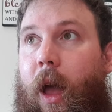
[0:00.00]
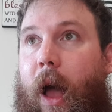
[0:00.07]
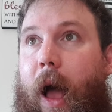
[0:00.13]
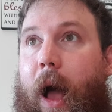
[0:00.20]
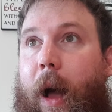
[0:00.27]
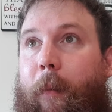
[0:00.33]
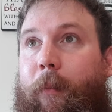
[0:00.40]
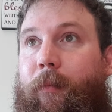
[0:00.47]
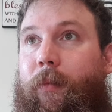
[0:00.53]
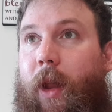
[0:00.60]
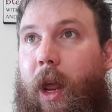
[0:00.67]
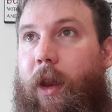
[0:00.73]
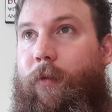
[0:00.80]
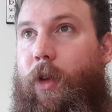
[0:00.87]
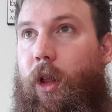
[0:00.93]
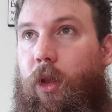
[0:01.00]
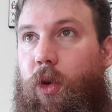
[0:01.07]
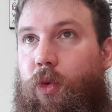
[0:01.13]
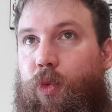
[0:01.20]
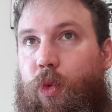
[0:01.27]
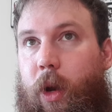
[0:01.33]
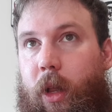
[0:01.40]
And if you
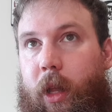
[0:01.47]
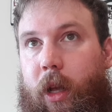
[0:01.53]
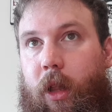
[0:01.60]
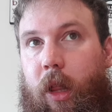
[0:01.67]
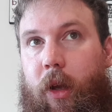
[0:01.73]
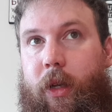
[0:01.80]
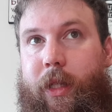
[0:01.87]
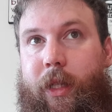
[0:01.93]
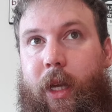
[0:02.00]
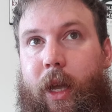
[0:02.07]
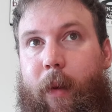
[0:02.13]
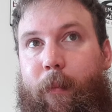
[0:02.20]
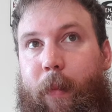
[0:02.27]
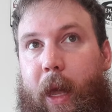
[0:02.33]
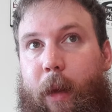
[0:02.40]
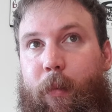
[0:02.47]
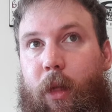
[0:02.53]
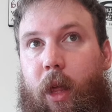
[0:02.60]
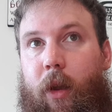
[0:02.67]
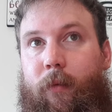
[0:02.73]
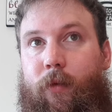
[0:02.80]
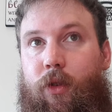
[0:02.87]
look really closely at people
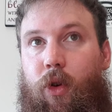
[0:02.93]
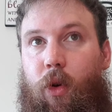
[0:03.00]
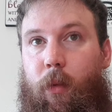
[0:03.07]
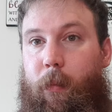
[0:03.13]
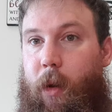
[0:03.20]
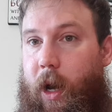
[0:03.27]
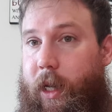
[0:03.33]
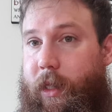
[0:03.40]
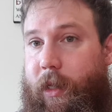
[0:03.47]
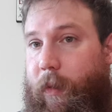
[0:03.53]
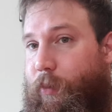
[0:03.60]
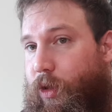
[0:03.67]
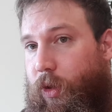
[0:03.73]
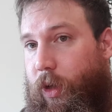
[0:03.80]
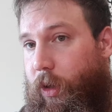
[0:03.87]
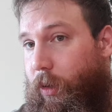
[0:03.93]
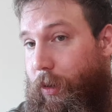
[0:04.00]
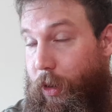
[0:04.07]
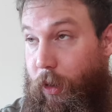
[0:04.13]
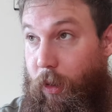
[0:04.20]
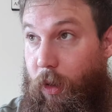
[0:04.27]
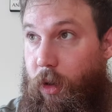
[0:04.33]
that have torn biceps, or
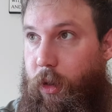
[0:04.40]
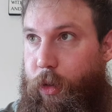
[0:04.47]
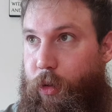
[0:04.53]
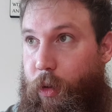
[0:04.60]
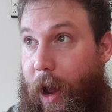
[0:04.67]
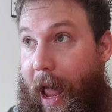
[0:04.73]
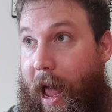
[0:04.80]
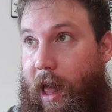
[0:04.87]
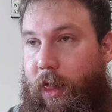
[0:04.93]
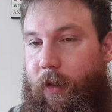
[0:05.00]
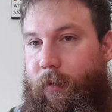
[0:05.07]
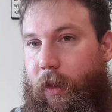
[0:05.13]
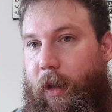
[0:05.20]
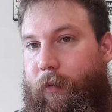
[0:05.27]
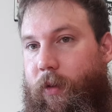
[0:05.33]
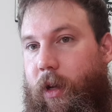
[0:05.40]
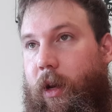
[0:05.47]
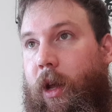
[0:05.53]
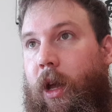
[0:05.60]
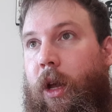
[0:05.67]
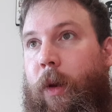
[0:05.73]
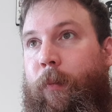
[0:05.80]
you look through how they've
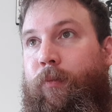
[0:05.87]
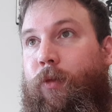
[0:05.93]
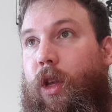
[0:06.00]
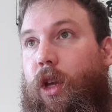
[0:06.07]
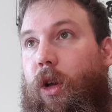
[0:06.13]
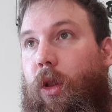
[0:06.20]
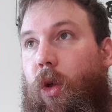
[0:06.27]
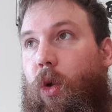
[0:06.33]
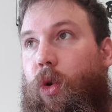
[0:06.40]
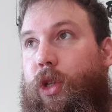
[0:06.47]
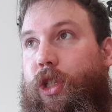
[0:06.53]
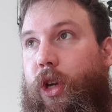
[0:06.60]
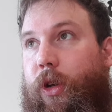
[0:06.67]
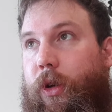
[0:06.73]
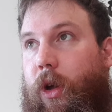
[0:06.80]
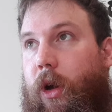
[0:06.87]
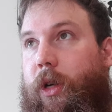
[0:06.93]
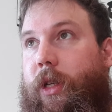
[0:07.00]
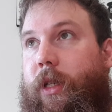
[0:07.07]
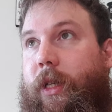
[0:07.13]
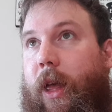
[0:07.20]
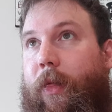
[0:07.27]
lifted, you'll also
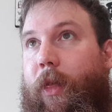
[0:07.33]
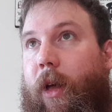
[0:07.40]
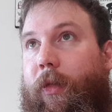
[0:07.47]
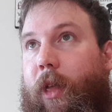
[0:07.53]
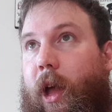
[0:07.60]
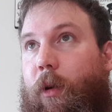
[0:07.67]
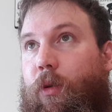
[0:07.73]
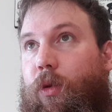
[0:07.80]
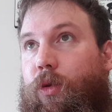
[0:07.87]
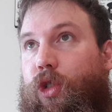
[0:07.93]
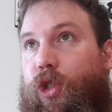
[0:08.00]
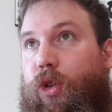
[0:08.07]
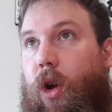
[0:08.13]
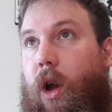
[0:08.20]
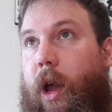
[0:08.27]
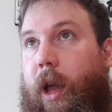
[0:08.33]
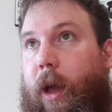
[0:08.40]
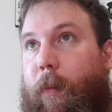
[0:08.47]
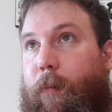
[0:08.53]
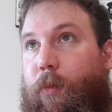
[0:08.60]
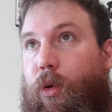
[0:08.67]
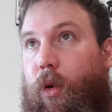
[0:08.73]
notice that they will try
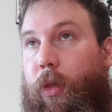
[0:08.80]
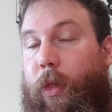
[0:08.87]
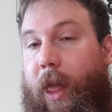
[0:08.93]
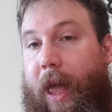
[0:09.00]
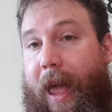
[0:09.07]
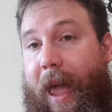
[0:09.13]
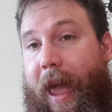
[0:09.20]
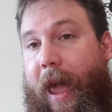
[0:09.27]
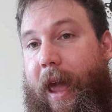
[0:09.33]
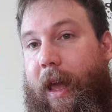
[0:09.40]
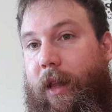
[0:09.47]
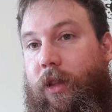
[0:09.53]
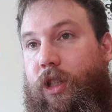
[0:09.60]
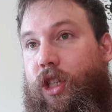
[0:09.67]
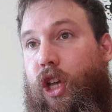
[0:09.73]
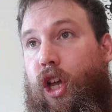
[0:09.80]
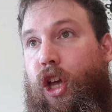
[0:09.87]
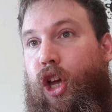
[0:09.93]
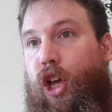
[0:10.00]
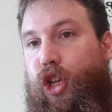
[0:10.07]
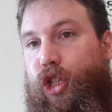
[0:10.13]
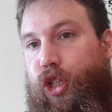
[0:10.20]
and put their hands
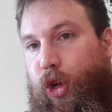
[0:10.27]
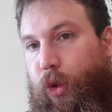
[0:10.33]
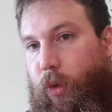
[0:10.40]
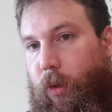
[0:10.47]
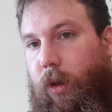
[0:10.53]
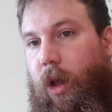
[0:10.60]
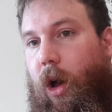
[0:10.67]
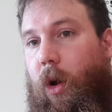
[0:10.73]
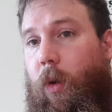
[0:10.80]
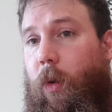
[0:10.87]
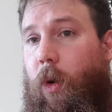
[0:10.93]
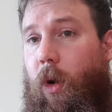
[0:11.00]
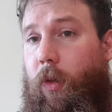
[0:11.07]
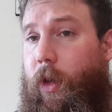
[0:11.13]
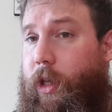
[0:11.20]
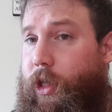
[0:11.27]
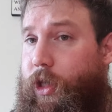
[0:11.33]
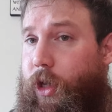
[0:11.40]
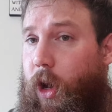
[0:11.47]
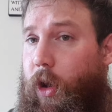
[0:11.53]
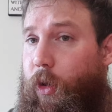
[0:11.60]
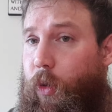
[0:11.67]
too low on the
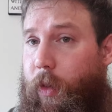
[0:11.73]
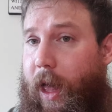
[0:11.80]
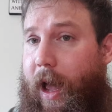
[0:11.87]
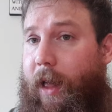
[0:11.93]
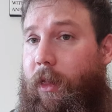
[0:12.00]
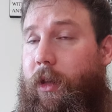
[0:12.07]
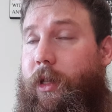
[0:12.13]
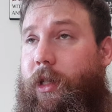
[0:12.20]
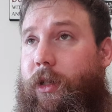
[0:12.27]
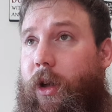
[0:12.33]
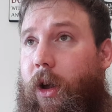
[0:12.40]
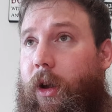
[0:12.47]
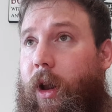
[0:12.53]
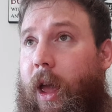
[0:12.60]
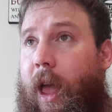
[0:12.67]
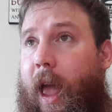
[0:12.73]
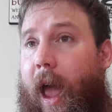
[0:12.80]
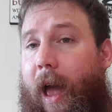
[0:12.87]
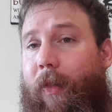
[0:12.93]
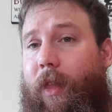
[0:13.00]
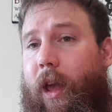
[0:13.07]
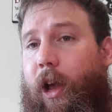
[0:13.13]
stone or the atlas stone,
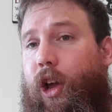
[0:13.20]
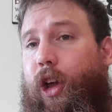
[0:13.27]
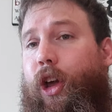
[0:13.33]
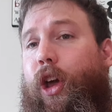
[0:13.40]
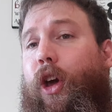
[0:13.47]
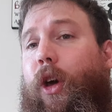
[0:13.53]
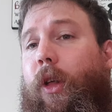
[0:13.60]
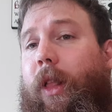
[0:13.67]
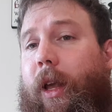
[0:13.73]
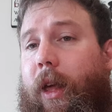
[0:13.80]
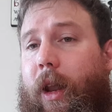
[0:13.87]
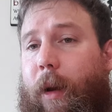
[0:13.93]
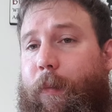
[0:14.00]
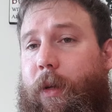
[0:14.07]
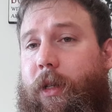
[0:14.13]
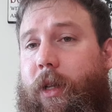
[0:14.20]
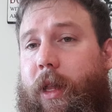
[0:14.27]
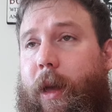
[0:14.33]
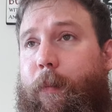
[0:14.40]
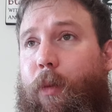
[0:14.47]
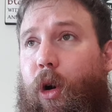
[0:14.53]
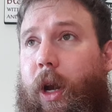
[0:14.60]
and they're curling it up into
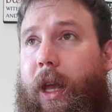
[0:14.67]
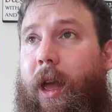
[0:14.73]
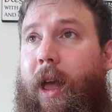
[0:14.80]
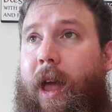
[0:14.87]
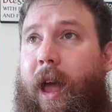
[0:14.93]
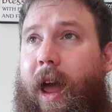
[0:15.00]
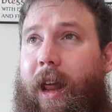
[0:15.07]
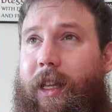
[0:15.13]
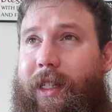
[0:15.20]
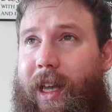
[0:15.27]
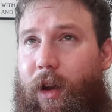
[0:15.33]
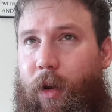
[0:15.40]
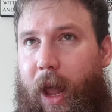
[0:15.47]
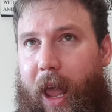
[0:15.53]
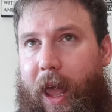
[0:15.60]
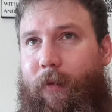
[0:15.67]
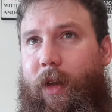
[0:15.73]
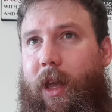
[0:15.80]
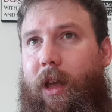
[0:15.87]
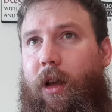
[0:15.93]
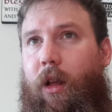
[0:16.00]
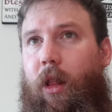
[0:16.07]
their body. And it's that
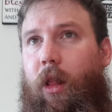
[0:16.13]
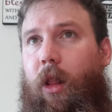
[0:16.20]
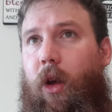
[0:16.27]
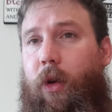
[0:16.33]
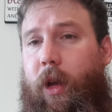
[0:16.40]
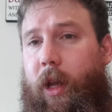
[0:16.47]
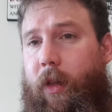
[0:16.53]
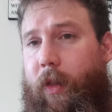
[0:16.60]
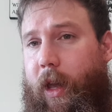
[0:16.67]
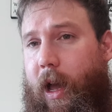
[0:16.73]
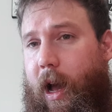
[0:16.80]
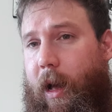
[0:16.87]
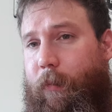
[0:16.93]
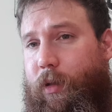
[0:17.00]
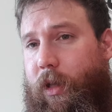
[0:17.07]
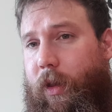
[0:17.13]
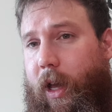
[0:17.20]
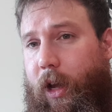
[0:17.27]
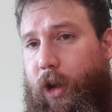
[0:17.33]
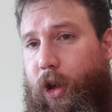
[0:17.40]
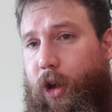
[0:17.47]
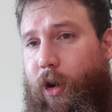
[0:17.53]
heavy loading of the arms and that
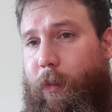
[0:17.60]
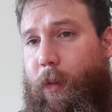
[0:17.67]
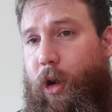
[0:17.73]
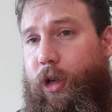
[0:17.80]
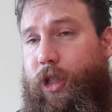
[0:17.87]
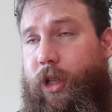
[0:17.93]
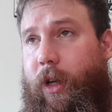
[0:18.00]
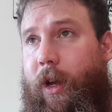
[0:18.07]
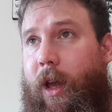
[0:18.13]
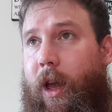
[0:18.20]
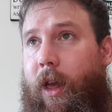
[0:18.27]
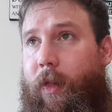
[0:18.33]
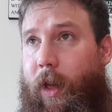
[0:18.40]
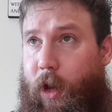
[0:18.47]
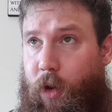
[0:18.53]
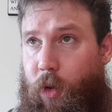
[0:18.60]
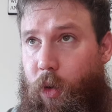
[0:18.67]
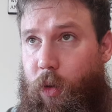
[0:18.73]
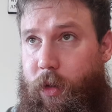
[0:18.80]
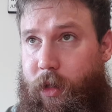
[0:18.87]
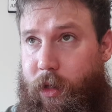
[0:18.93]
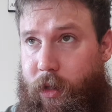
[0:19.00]
curl motion that
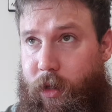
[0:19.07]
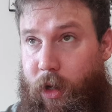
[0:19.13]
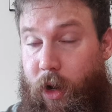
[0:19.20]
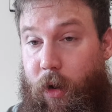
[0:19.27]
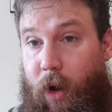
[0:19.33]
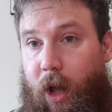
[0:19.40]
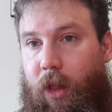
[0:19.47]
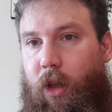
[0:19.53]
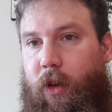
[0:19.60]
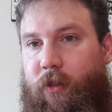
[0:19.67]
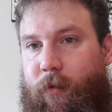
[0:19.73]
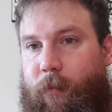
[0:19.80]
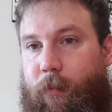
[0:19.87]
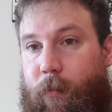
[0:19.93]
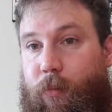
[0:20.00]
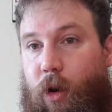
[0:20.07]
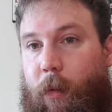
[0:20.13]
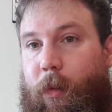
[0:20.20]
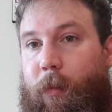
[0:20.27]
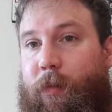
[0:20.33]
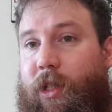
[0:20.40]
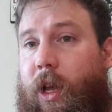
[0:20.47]
causes, a lot of
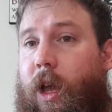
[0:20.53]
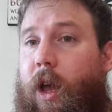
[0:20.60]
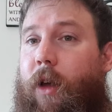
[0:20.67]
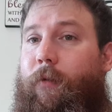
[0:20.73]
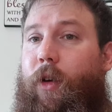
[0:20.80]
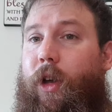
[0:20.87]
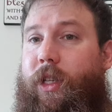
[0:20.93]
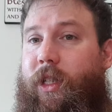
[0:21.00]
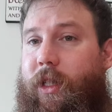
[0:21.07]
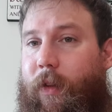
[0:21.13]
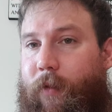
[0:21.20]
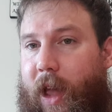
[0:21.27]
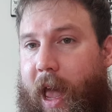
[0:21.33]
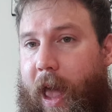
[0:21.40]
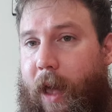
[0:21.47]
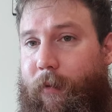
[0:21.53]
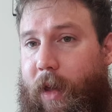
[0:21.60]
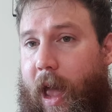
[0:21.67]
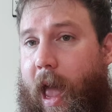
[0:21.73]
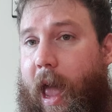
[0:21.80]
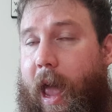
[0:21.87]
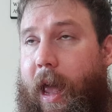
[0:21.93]
problems. Versus if you have
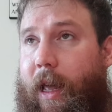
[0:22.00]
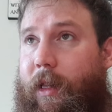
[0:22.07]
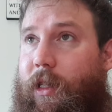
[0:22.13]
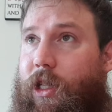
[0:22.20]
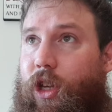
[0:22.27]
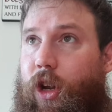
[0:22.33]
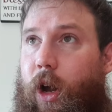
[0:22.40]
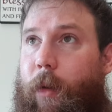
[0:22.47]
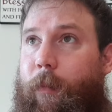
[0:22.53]
your hands,